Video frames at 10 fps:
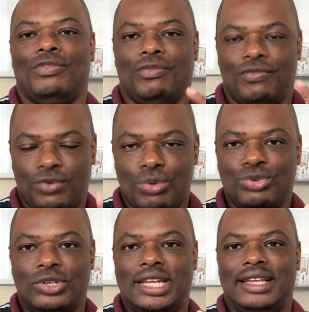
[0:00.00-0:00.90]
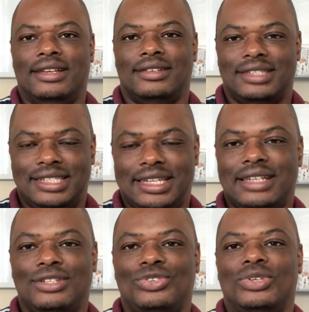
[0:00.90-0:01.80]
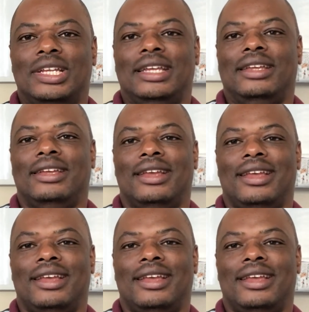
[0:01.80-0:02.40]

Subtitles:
from today, starting today,